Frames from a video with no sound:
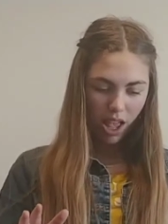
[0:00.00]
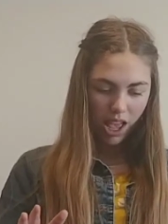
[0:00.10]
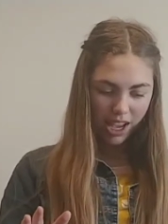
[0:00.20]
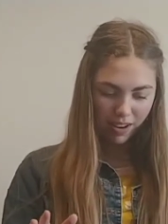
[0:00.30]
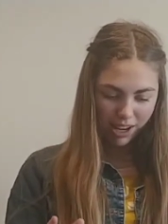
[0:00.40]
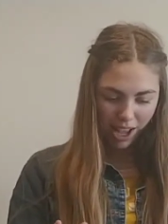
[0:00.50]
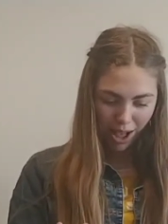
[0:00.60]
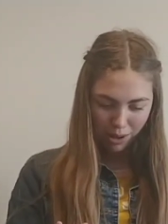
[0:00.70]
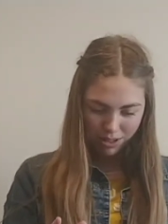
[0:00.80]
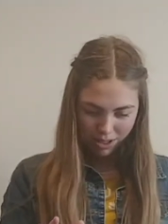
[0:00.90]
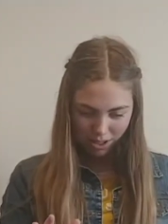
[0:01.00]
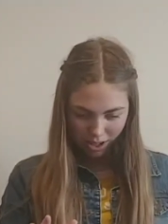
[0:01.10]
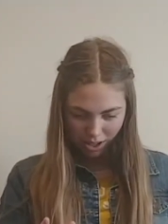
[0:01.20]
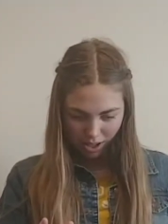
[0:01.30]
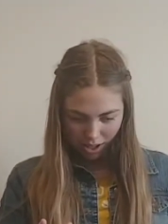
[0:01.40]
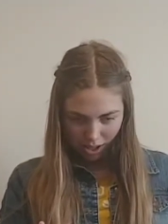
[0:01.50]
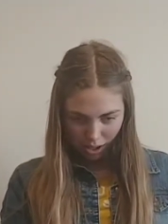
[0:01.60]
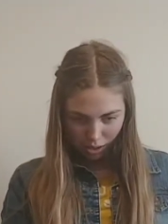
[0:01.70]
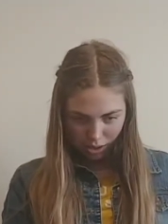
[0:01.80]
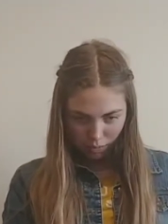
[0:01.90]
Here it goes.
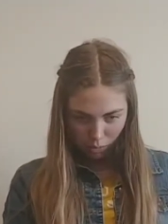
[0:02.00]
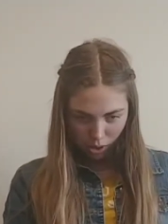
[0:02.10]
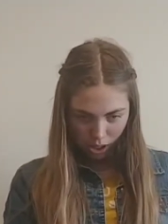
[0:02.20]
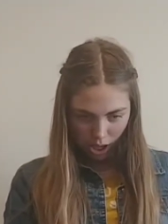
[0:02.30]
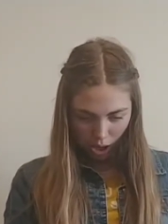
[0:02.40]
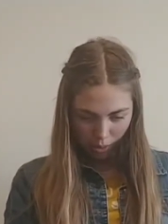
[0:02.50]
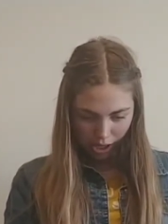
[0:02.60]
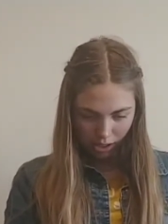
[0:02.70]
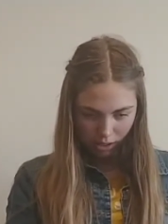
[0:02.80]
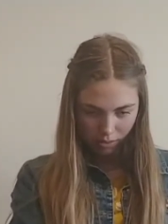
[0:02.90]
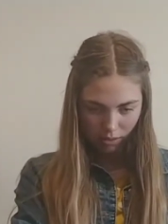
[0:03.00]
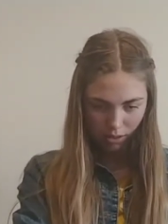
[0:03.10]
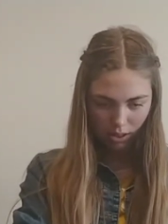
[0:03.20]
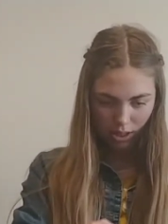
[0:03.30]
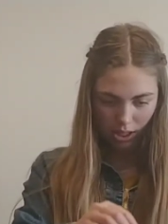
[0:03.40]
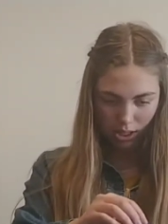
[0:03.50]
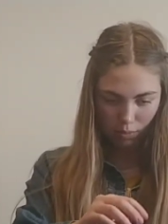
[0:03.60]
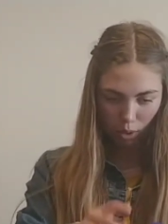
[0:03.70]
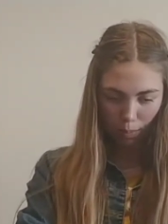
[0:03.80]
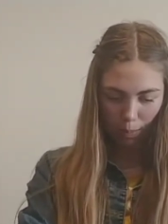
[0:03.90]
We're going. Let's get some
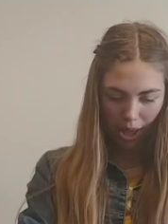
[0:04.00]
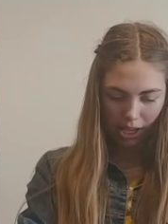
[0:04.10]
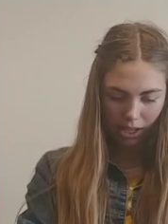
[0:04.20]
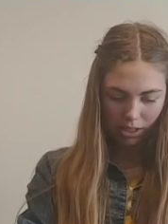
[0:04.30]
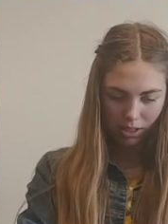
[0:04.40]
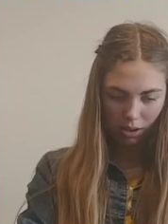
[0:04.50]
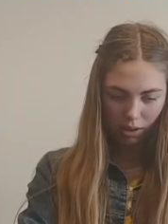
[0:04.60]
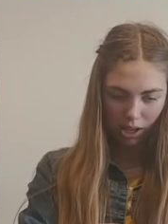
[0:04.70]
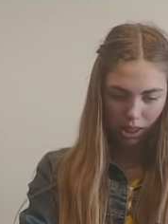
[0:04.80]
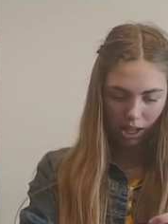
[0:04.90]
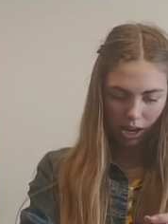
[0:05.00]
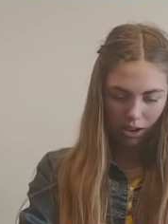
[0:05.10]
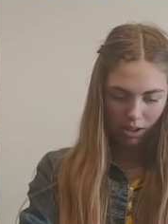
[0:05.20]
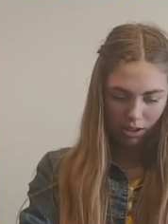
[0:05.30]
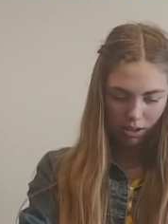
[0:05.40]
more baking soda in there.